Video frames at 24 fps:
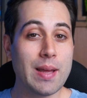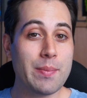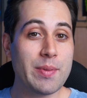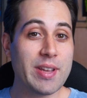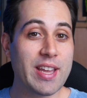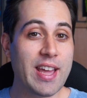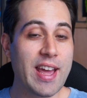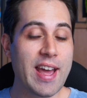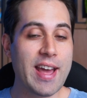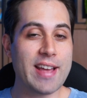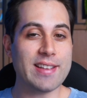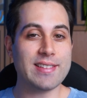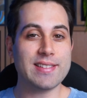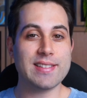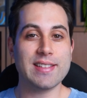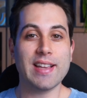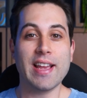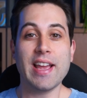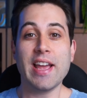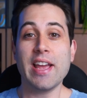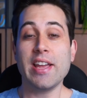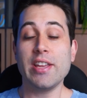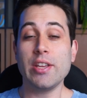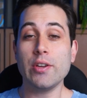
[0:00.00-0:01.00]
Let me
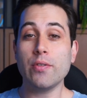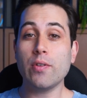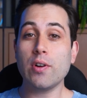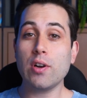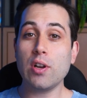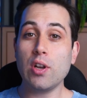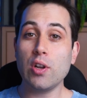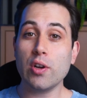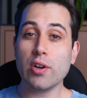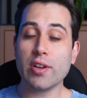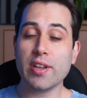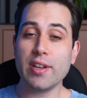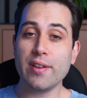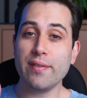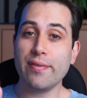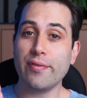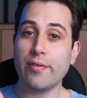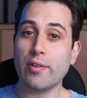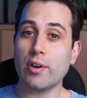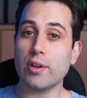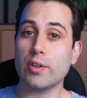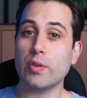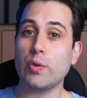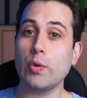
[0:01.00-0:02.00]
guess, you are looking
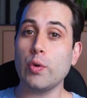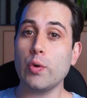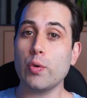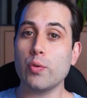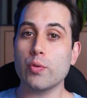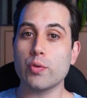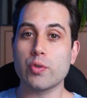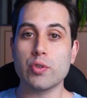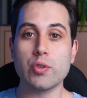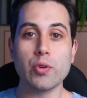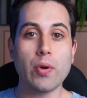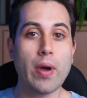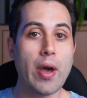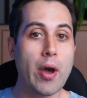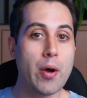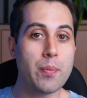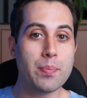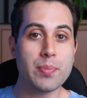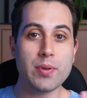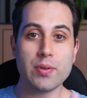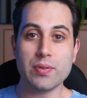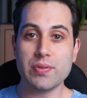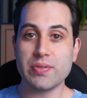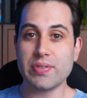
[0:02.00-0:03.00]
for tools to
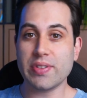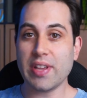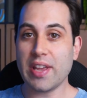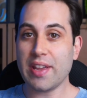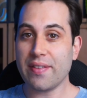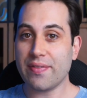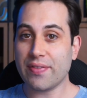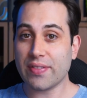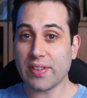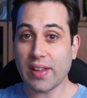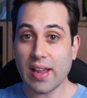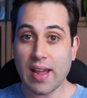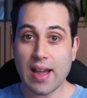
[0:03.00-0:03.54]
help you save